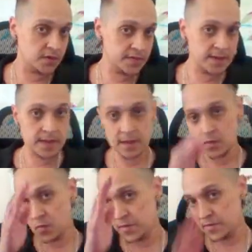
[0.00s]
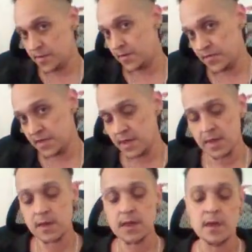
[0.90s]
you're thinking, what they're
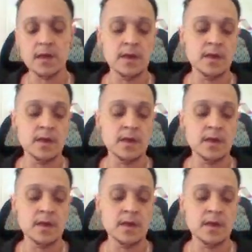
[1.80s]
thinking.